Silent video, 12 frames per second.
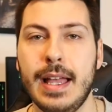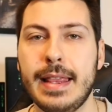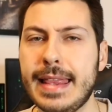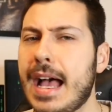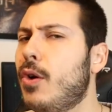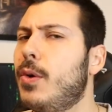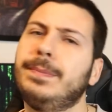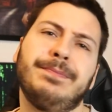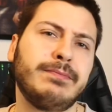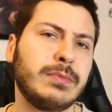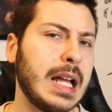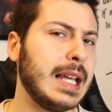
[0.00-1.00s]
Now,
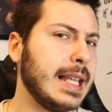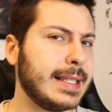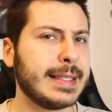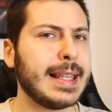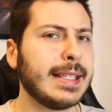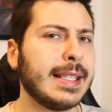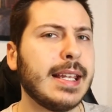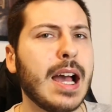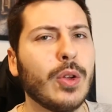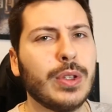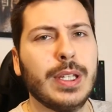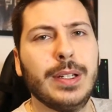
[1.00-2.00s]
let's test it
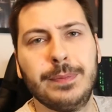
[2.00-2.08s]
out.